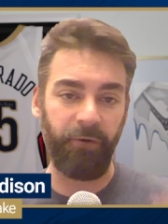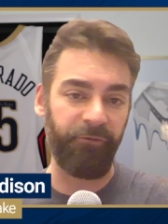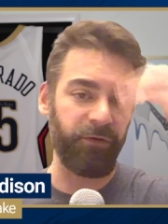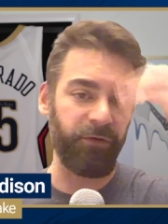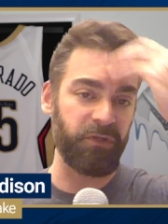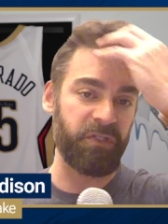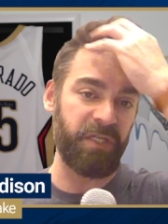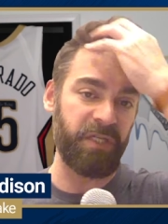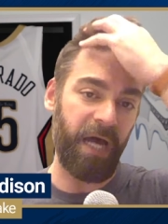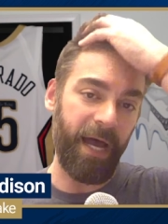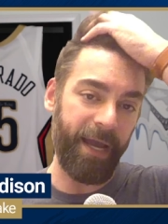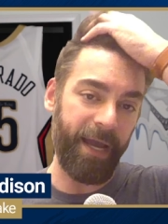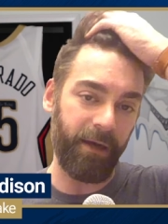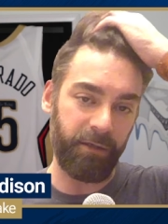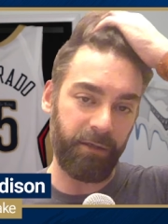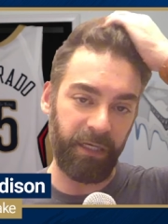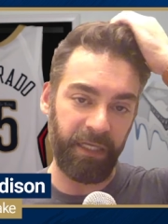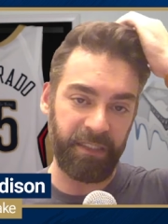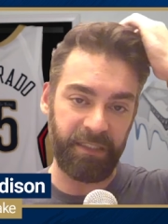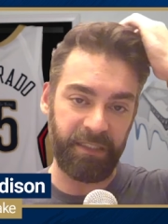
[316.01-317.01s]
for
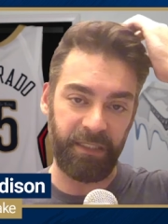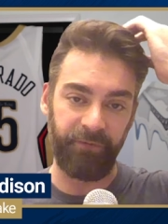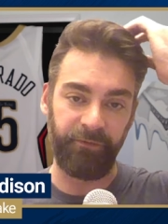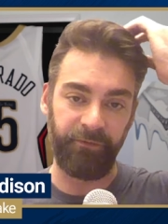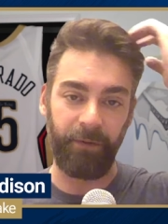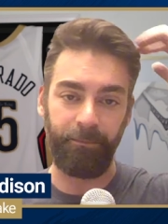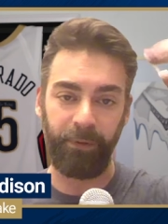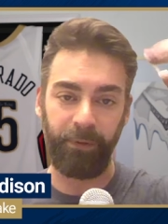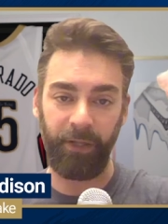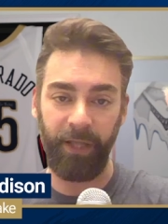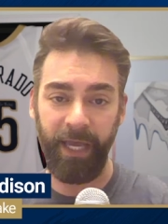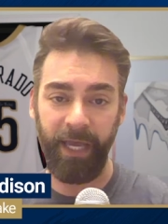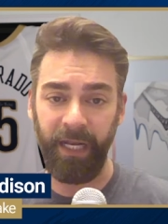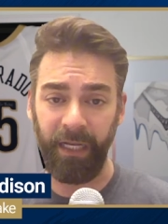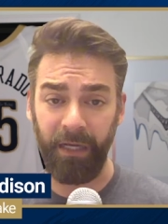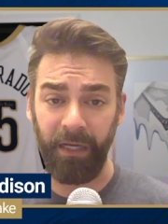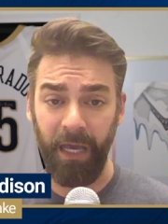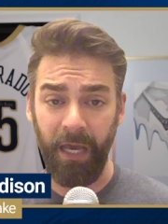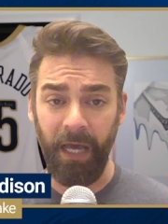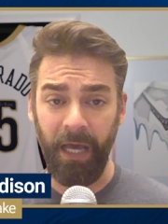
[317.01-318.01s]
Zion, instead of
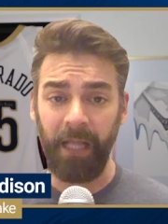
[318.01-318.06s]
complaining,